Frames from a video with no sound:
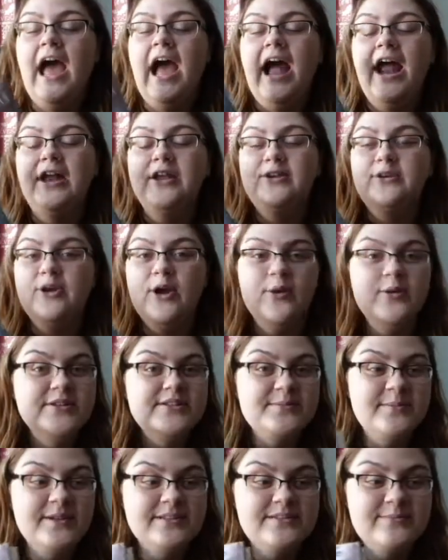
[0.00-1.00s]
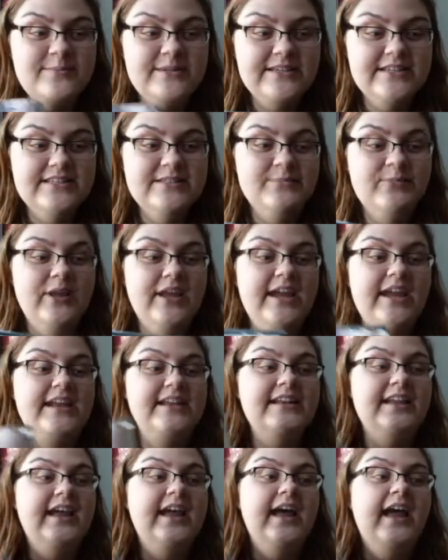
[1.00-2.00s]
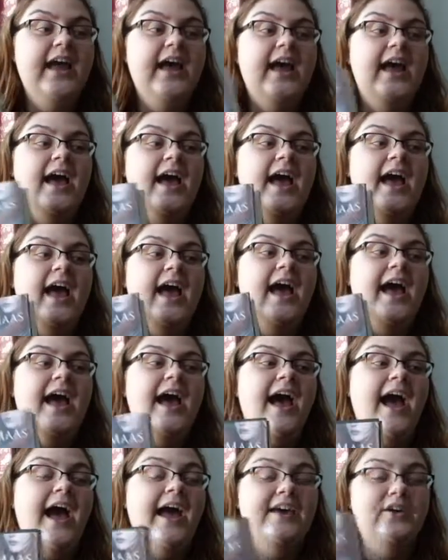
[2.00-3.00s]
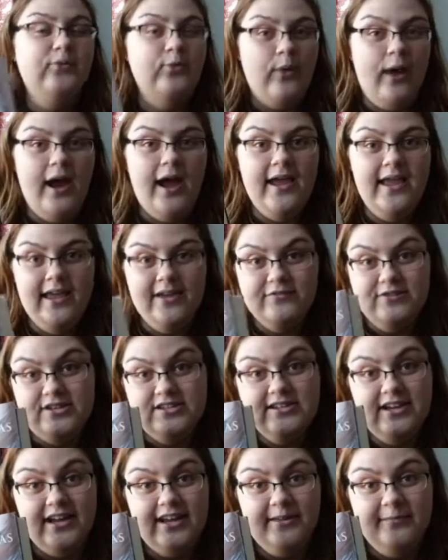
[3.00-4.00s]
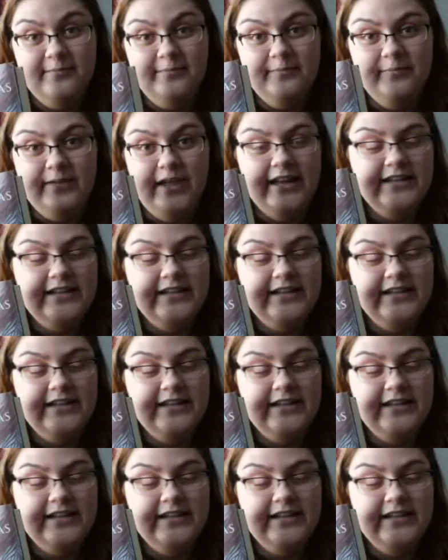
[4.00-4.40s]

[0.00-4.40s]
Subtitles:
I know what's about to be explained, I cry every time.